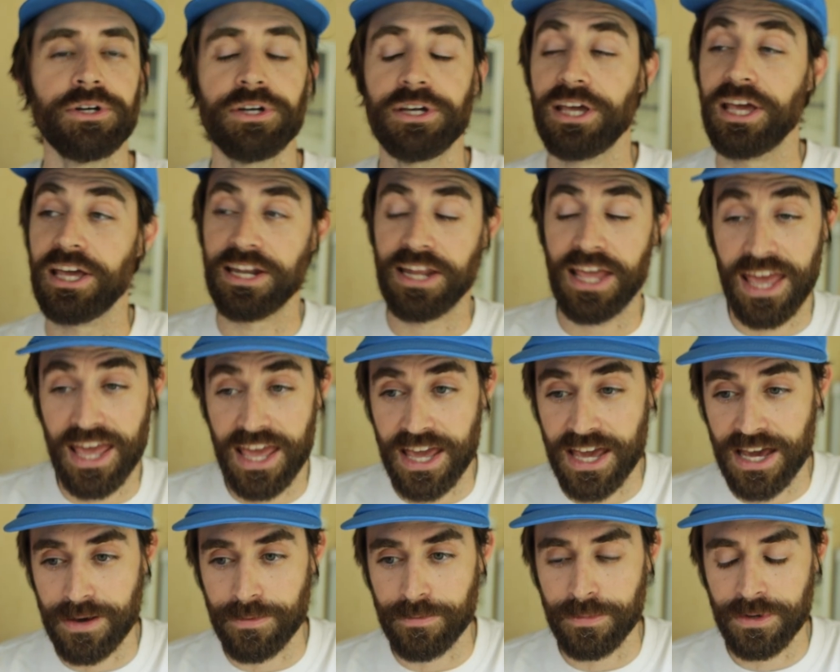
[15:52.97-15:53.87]
and
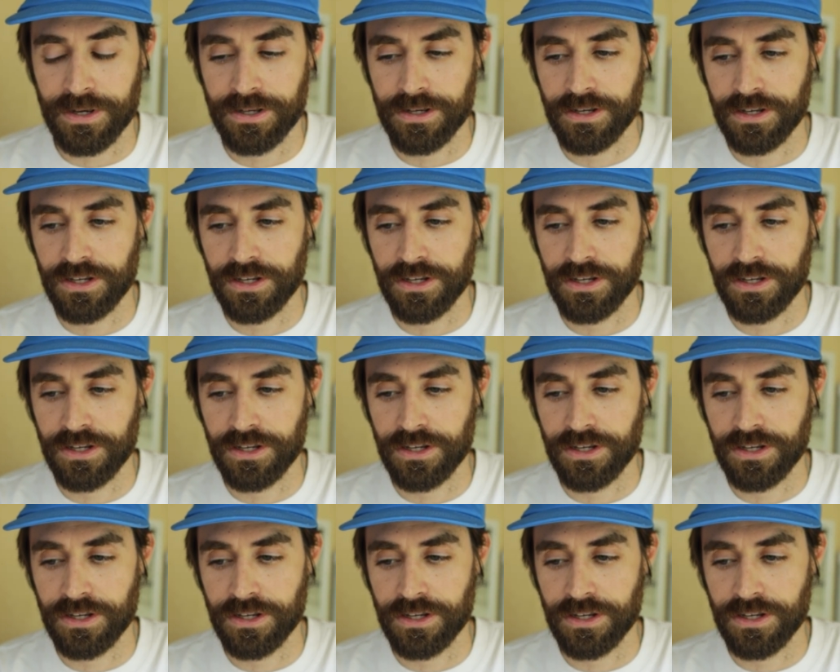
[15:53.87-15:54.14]
am